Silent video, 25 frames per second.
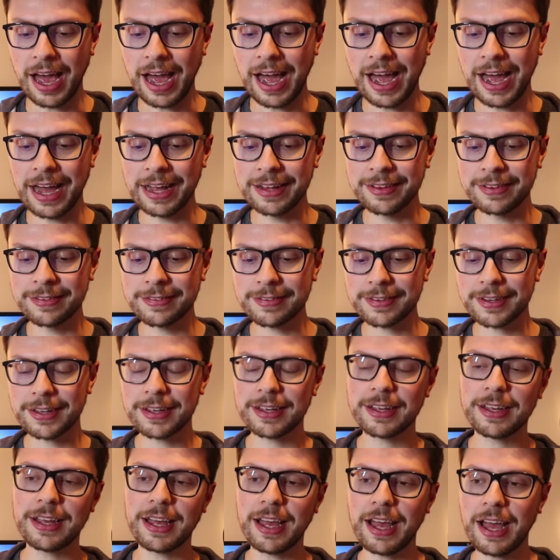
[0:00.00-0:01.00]
And
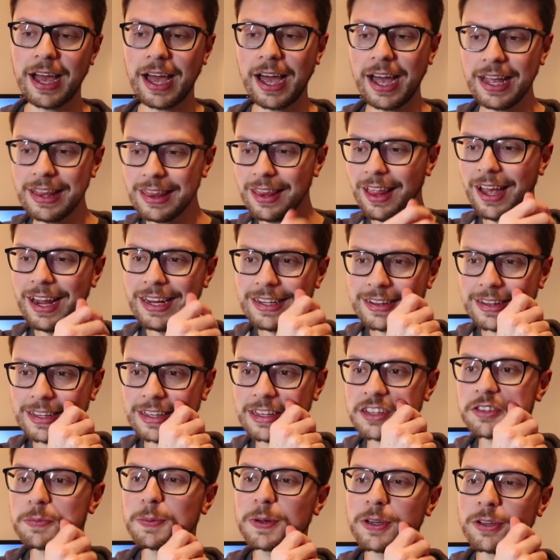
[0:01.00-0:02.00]
I like
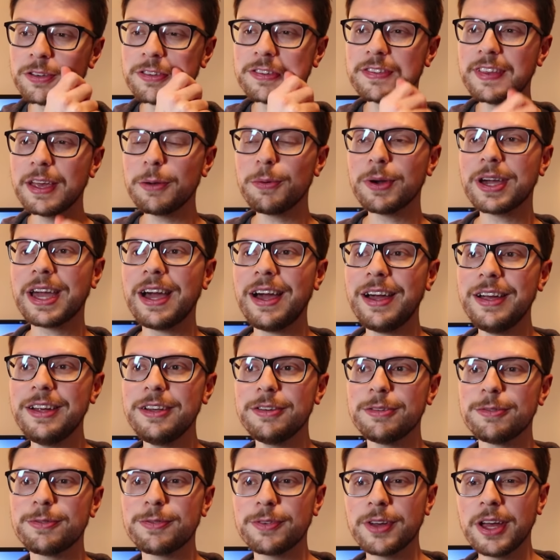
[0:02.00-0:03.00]
these because they were kind
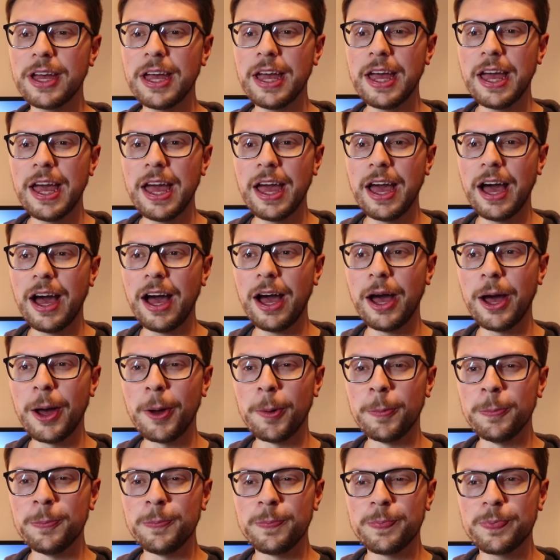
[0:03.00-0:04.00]
of...
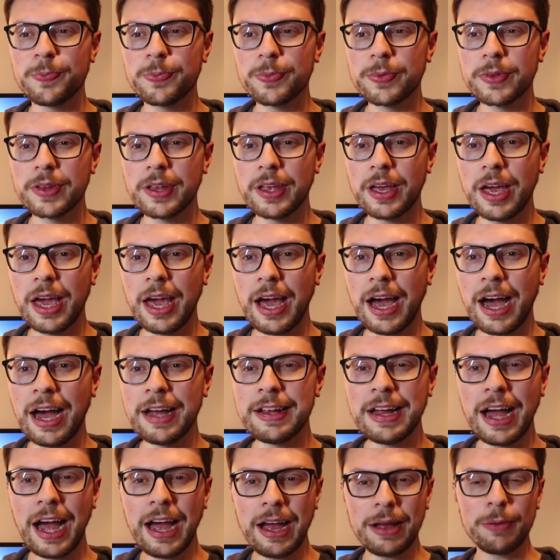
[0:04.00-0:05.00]
one
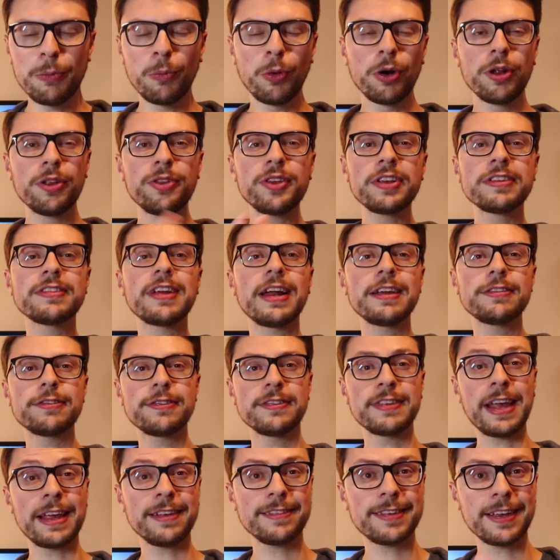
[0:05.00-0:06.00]
of the things I
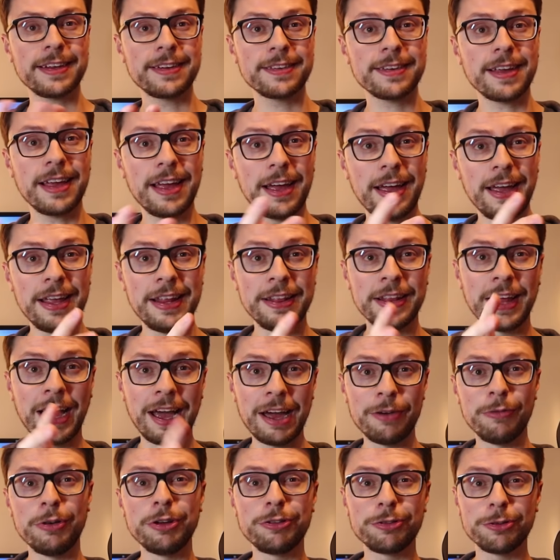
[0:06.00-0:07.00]
said in
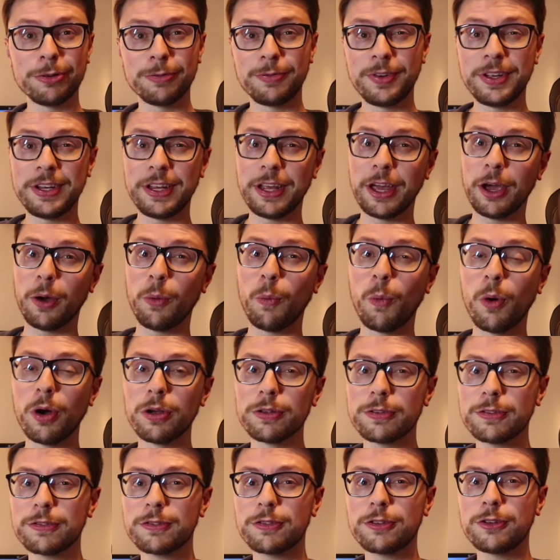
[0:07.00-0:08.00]
that original video
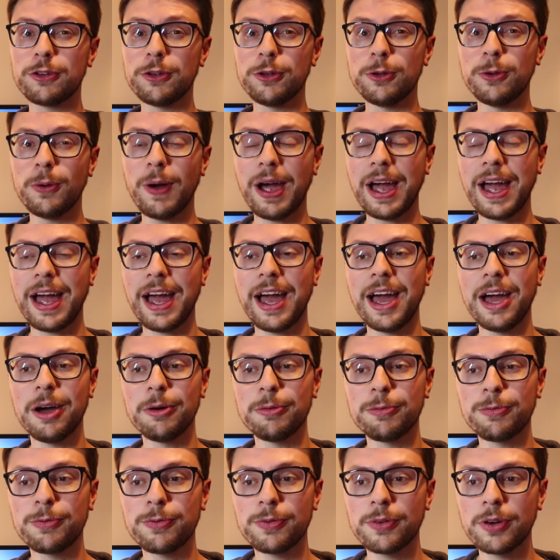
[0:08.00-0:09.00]
was to
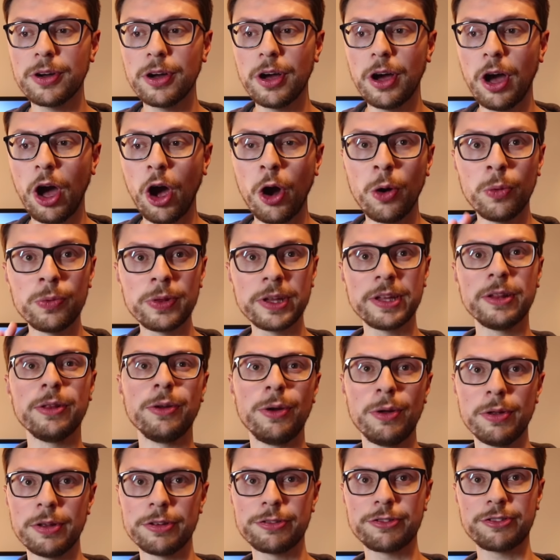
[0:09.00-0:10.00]
have only
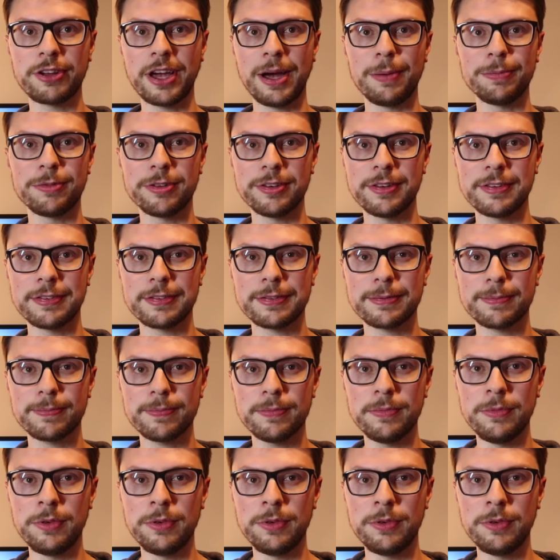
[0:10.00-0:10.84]
Loyalist chapters.